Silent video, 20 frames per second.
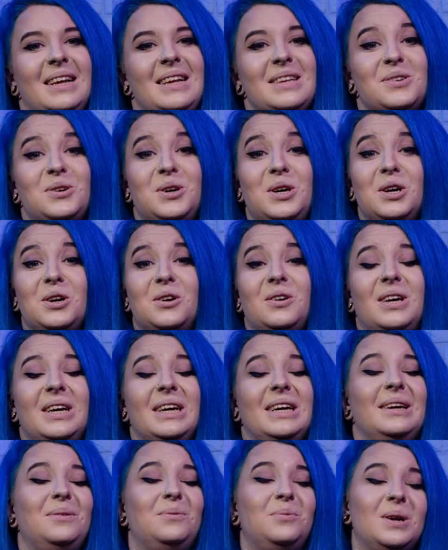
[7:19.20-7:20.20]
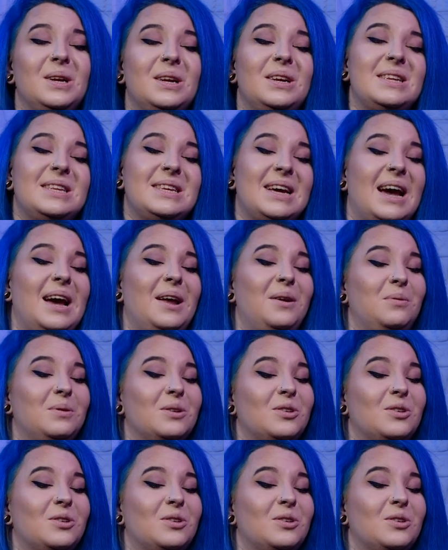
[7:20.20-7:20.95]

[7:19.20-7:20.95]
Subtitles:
So great, Windows 10